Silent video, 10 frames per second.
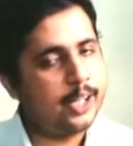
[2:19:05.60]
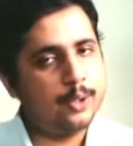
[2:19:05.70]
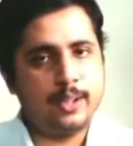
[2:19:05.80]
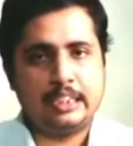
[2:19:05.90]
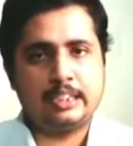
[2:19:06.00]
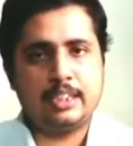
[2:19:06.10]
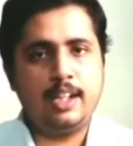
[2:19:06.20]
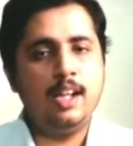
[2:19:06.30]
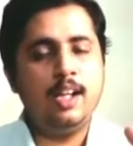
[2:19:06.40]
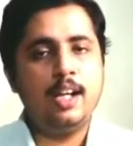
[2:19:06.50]
to understand.
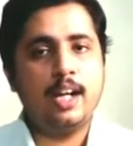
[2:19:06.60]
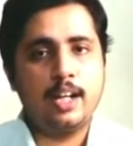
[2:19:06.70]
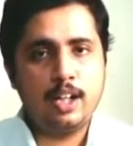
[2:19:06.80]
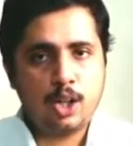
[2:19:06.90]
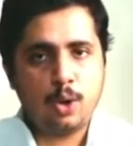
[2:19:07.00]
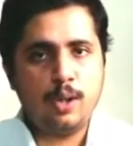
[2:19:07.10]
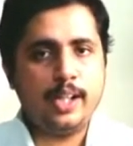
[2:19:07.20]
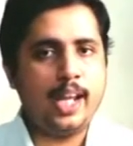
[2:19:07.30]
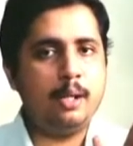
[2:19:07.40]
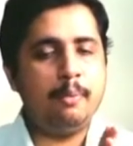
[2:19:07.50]
Control
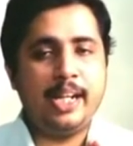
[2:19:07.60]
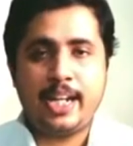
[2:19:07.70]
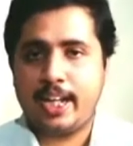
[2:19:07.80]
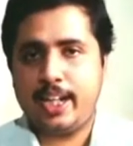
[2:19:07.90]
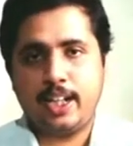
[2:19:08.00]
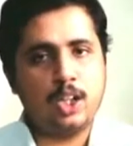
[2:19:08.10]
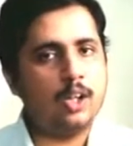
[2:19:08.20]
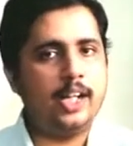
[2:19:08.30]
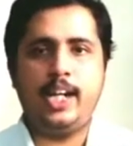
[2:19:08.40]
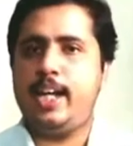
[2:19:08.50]
can be direct or
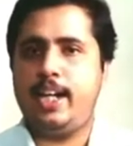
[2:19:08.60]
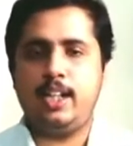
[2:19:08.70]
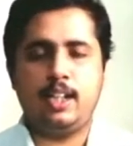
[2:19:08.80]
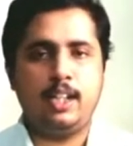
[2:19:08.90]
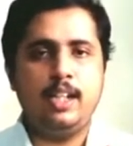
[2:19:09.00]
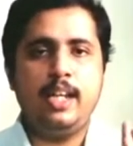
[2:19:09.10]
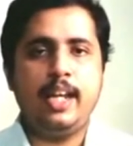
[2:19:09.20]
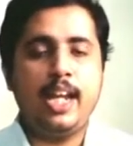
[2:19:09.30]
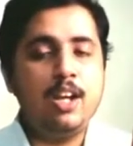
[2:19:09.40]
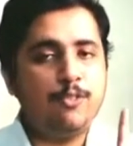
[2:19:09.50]
indirect.
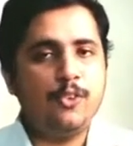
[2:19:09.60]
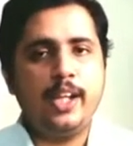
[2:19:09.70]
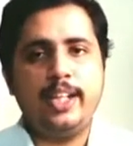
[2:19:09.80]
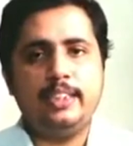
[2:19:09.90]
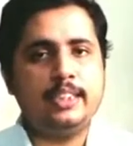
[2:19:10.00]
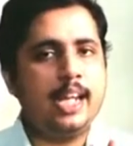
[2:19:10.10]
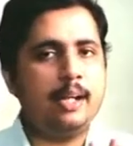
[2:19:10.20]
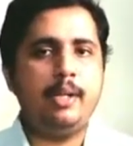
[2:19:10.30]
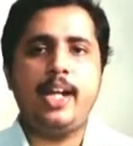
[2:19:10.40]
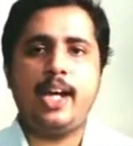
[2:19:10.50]
Influence can
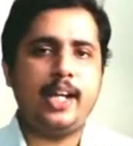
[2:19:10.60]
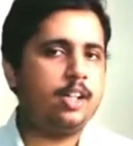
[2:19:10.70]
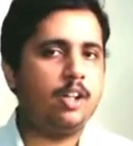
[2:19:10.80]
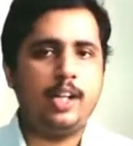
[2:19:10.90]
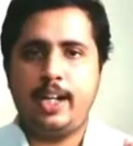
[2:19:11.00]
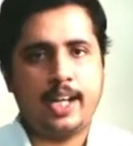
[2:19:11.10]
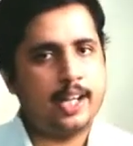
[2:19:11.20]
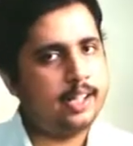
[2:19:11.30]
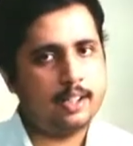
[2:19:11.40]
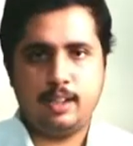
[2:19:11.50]
be direct or
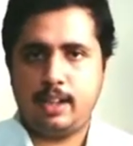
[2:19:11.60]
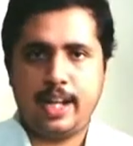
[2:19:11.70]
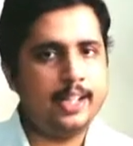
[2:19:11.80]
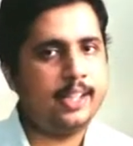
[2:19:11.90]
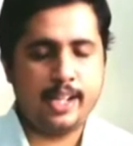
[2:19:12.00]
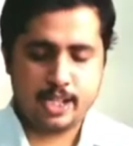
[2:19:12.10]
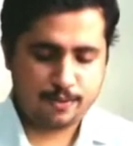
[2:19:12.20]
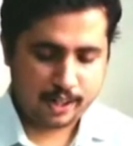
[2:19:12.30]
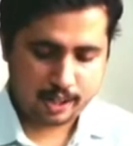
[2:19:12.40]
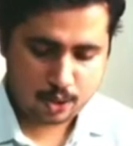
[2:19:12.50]
indirect. Anything is
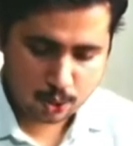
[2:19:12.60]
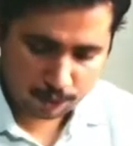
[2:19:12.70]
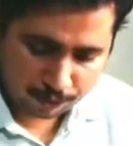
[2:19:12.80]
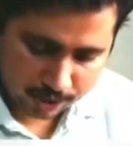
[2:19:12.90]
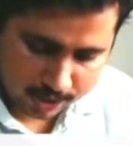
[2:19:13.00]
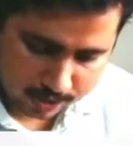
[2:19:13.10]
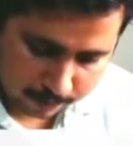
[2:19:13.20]
fine. So first,